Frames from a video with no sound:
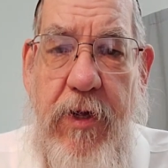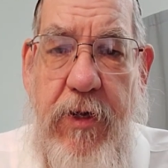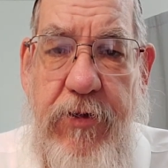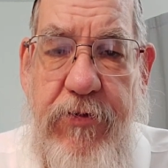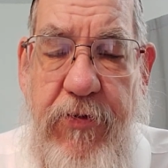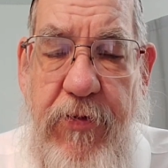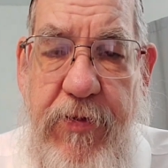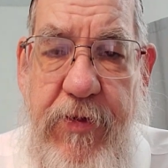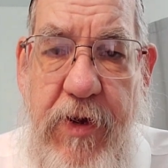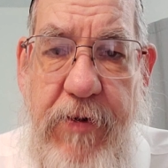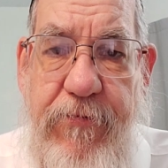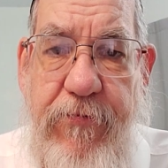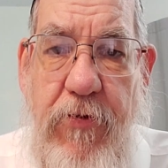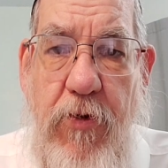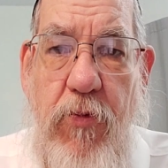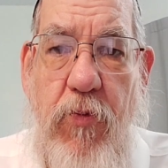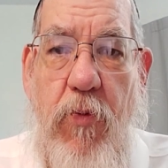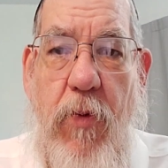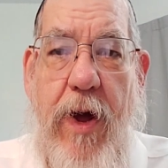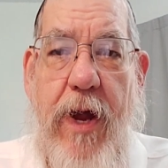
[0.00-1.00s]
So
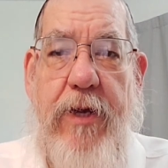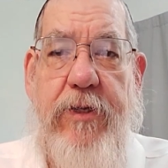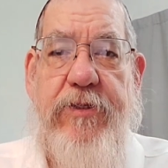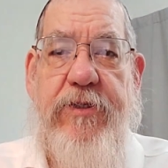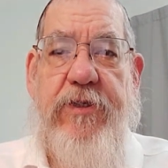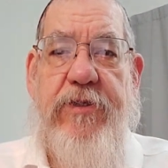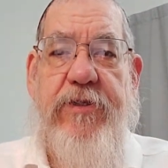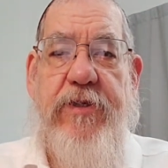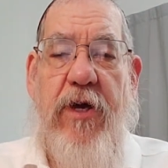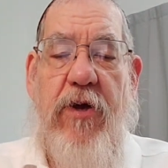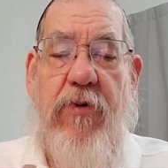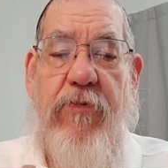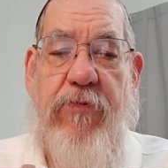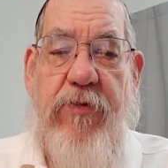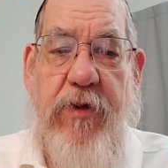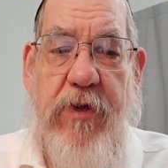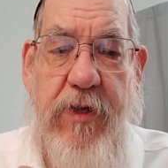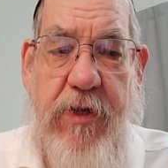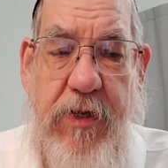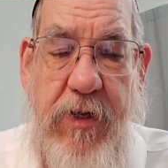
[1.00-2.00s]
therefore, why does he say over
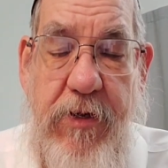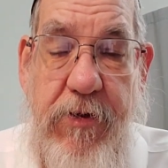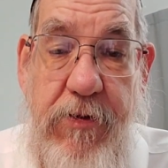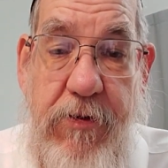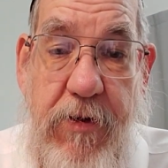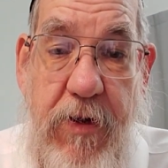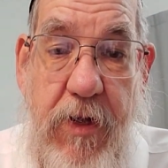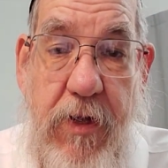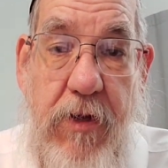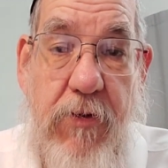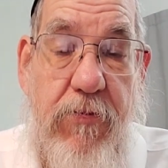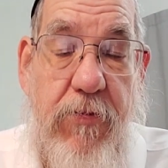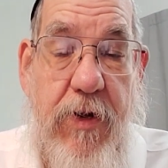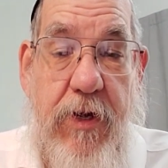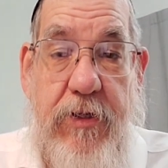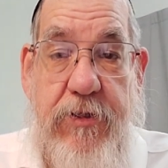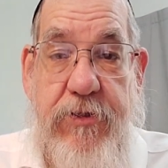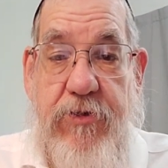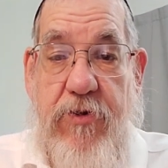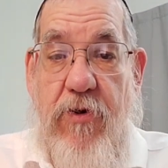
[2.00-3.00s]
here,
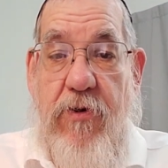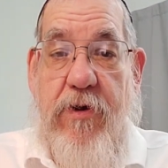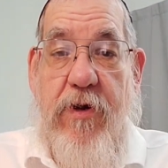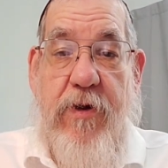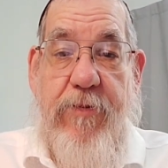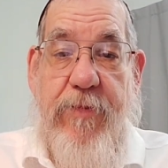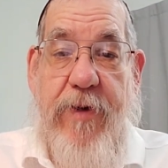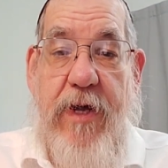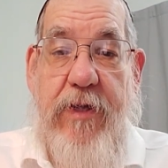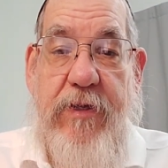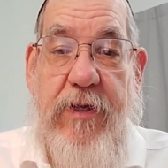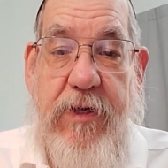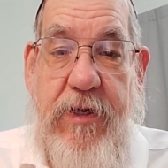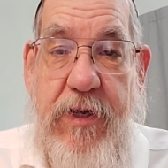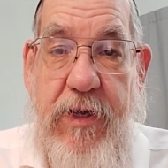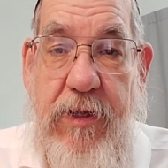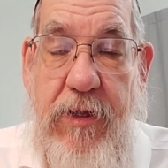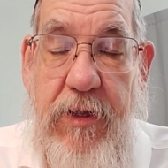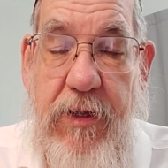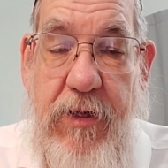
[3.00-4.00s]
where it's talking about the
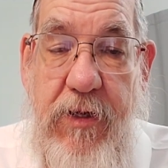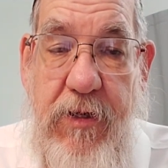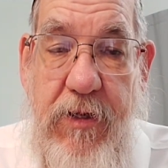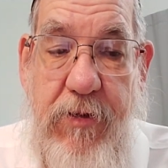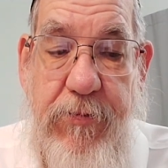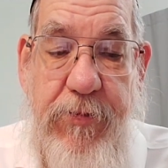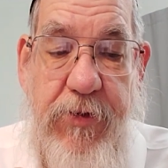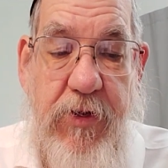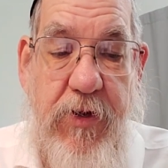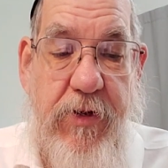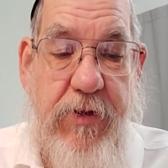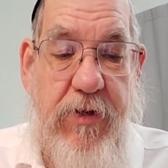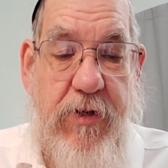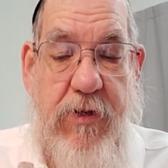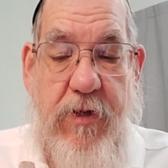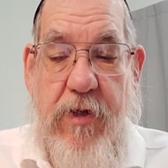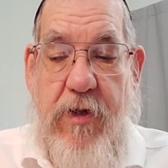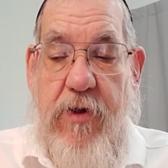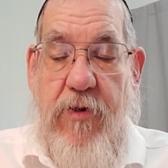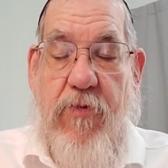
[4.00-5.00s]
kindling of the
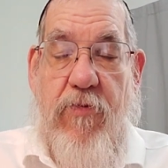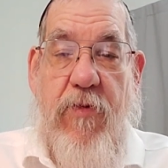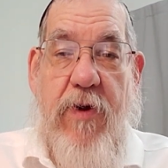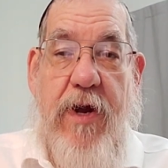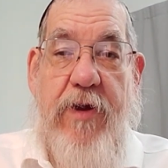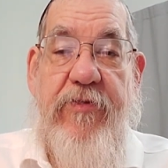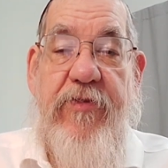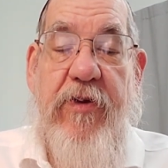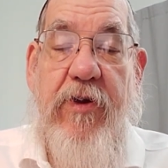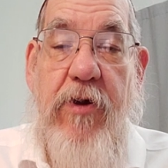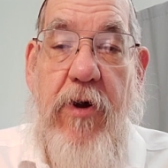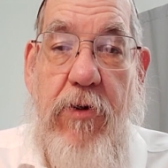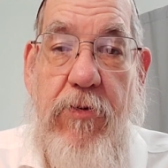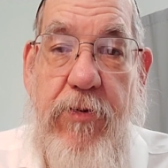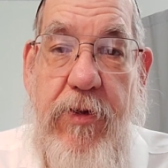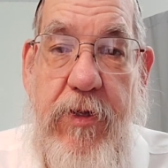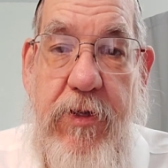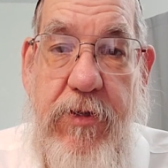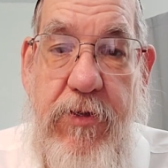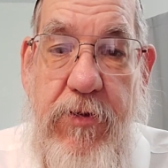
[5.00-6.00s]
menorah, why does he go
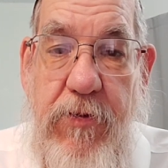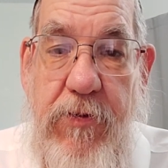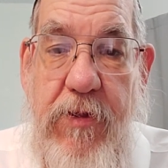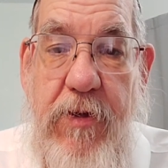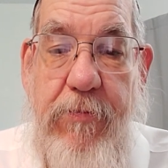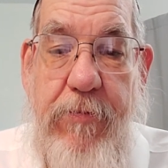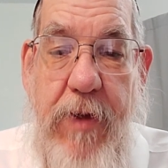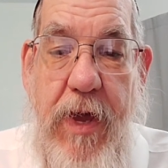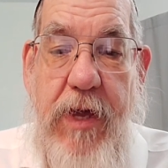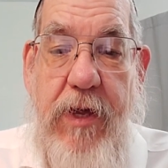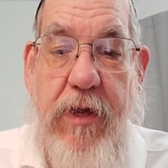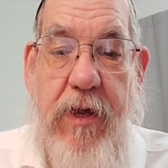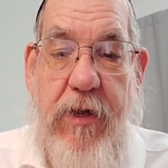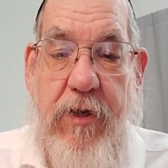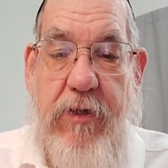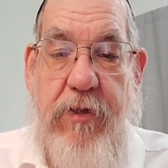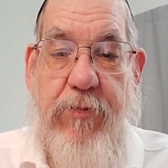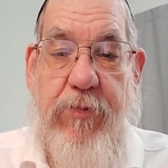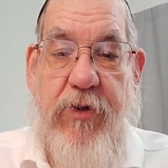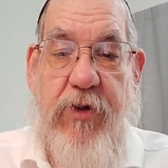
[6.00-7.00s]
into the making
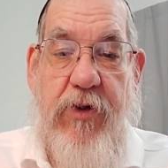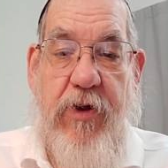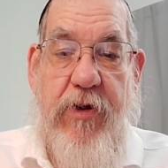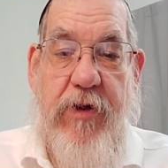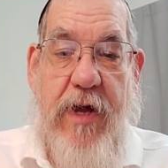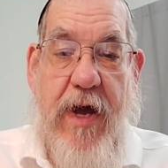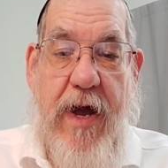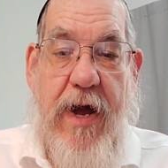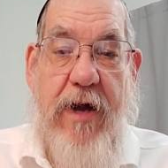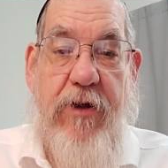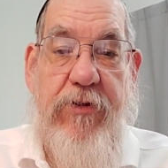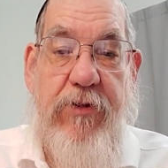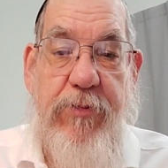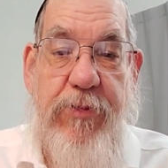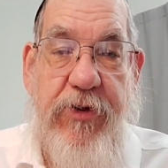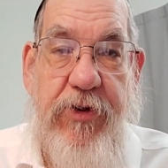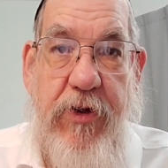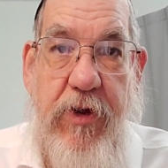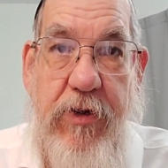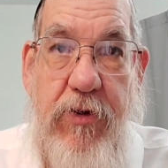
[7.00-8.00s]
of the menorah, how the
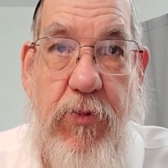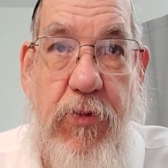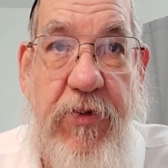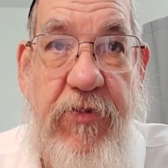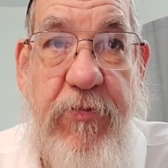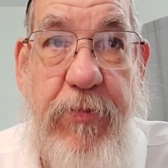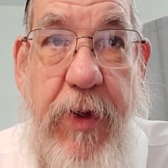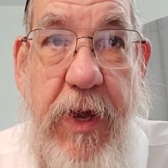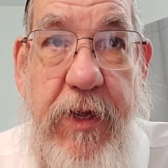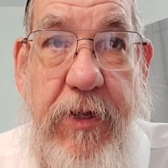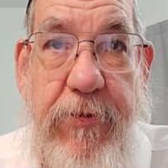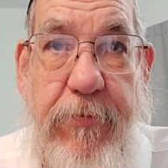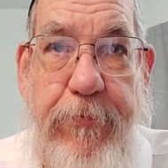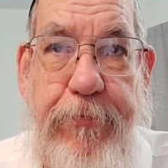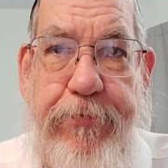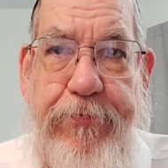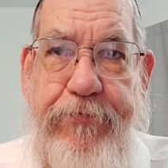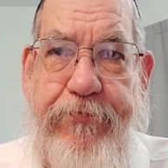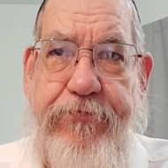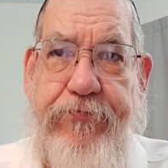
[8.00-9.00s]
menorah was made?
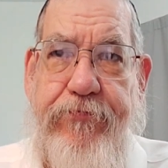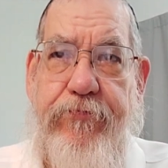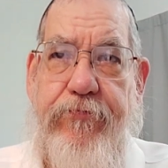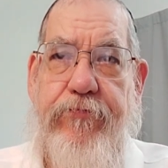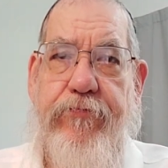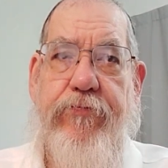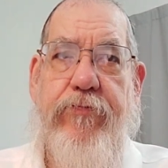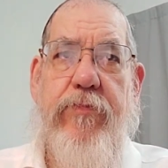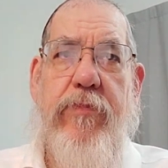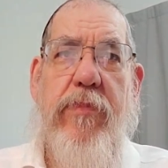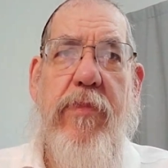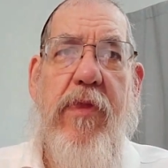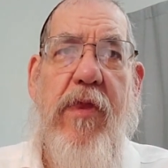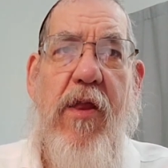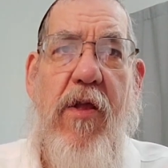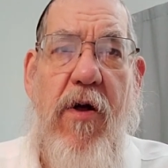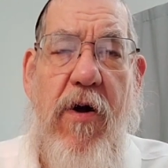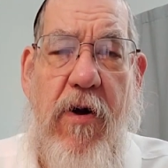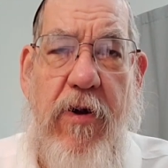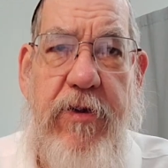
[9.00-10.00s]

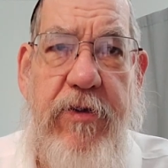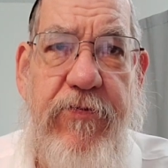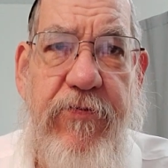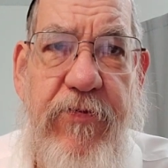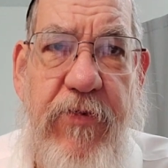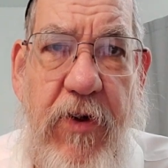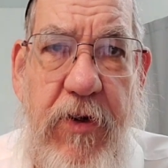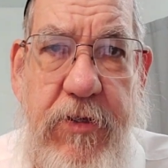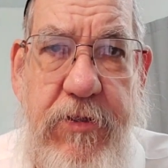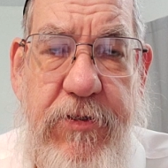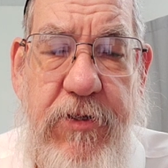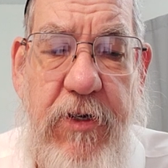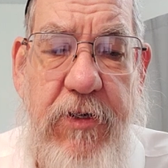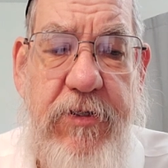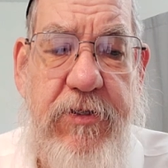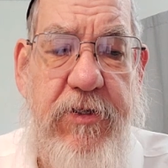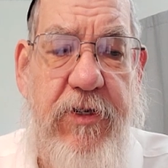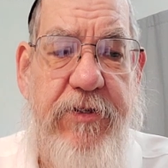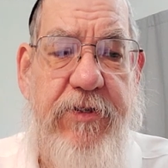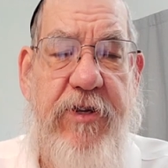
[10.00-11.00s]
An
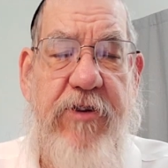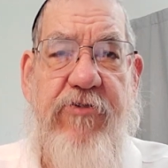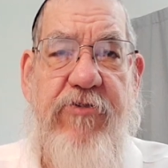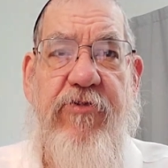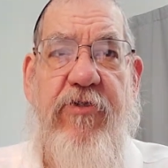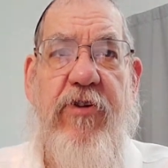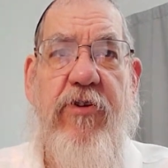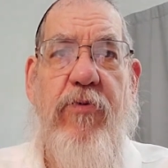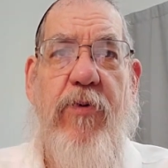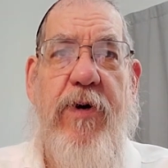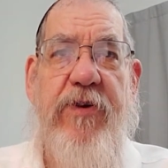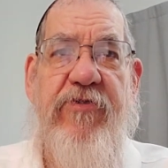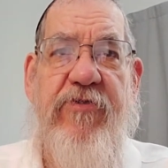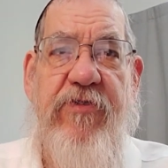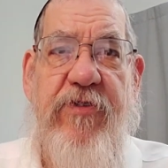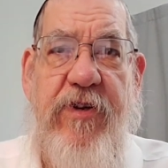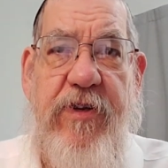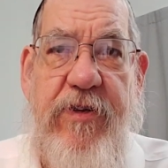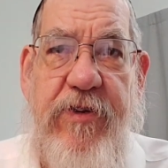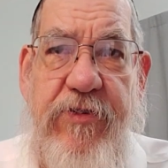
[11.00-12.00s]
additional
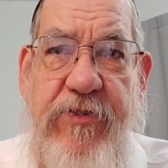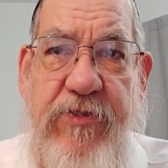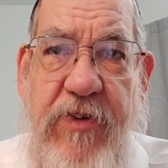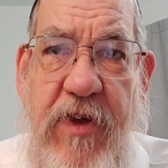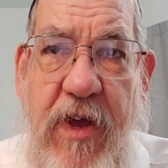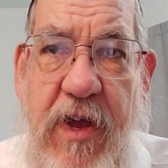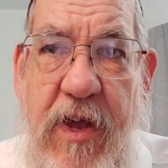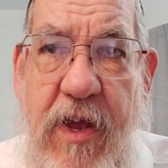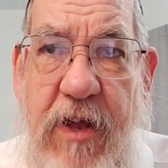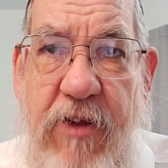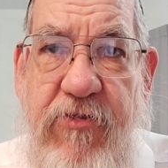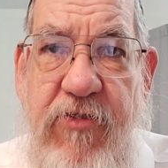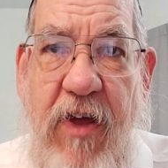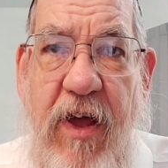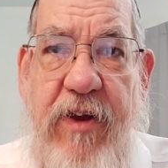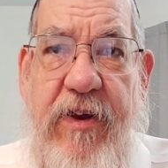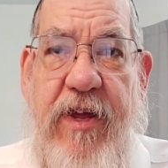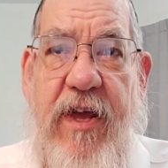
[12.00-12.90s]
question is, he